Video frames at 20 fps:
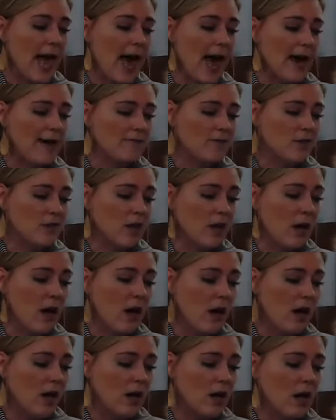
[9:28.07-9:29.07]
After
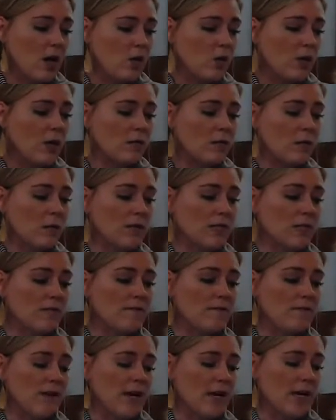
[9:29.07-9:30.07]
all, Wilbur was a
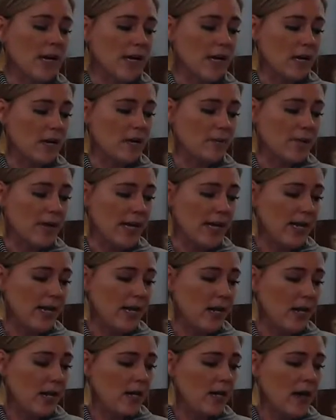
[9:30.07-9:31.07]
very young pig,
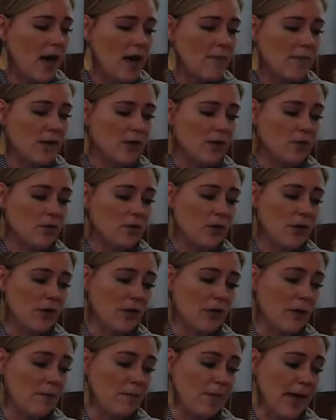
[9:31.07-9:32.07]
not much more
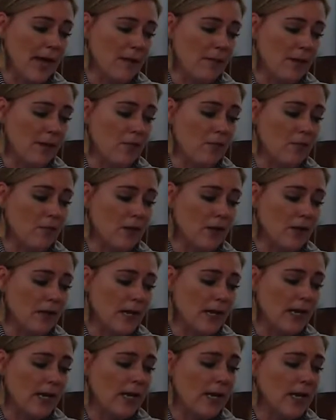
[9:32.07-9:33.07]
than a baby,
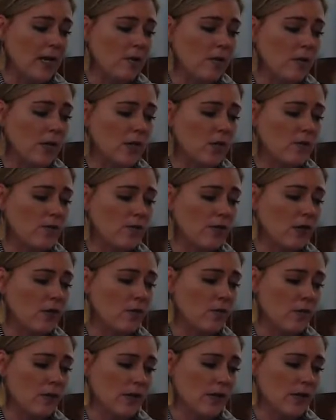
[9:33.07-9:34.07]
really. He wished Fern
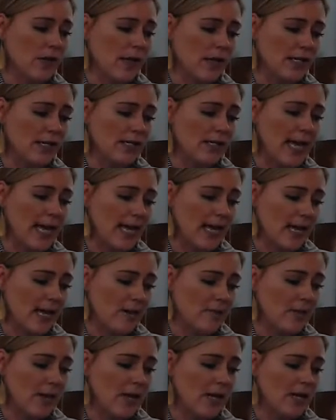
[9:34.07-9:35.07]
were there to take
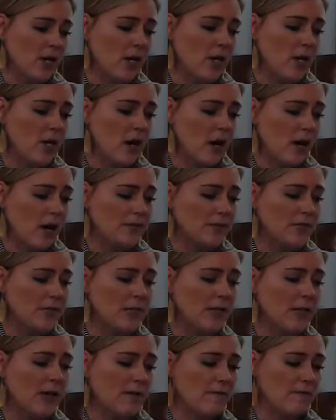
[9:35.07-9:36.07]
him in her arms
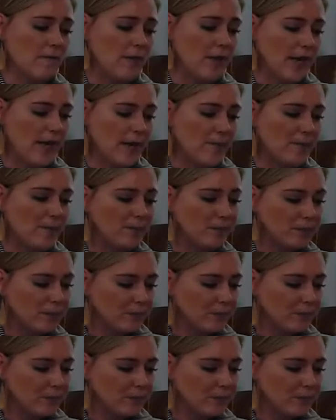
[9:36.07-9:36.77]
and comfort him.